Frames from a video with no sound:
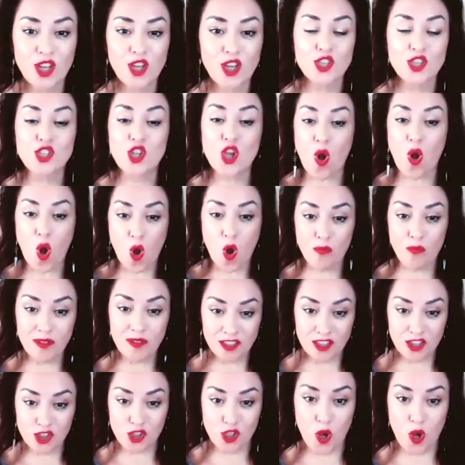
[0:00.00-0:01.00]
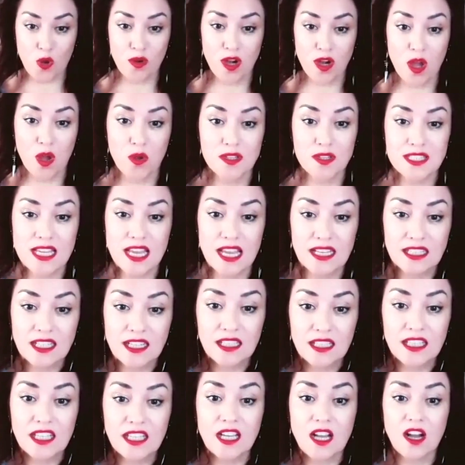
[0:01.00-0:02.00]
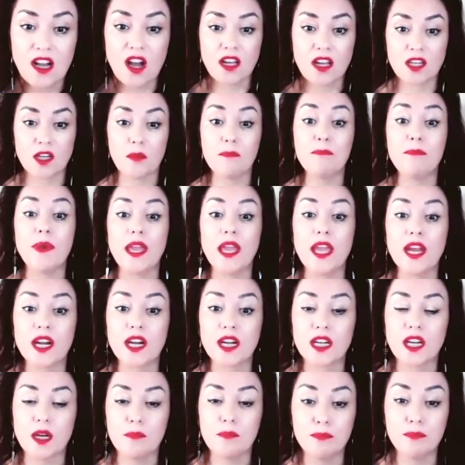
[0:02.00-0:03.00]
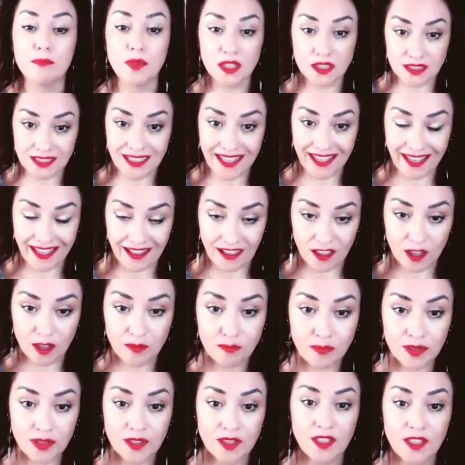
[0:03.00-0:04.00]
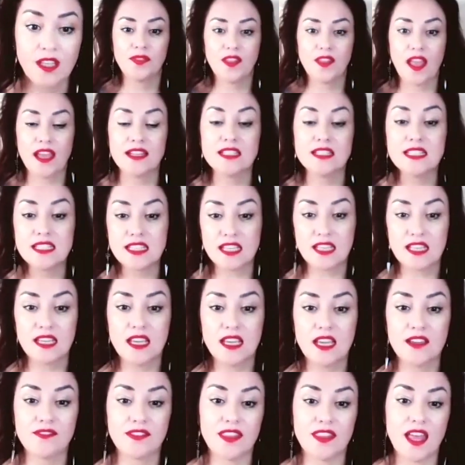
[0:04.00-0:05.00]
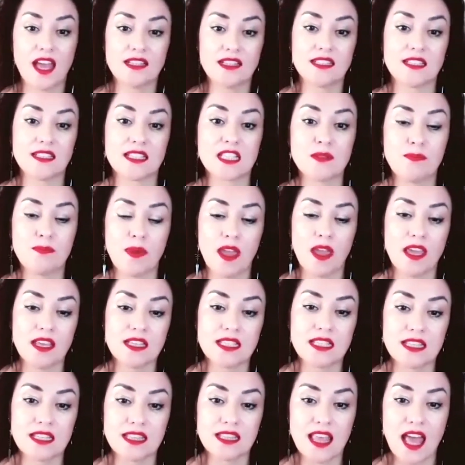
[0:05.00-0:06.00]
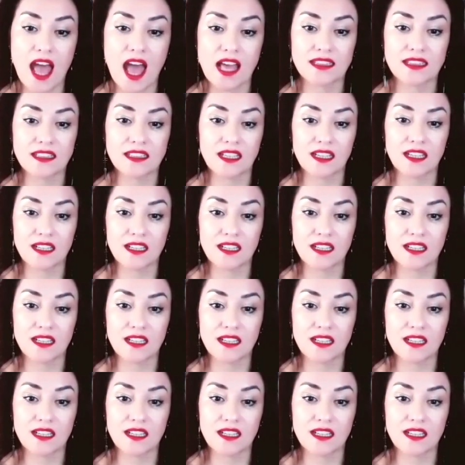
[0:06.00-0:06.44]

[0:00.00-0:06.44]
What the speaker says: So open the show notes and click on Bear Bootcamp and see if that's a space that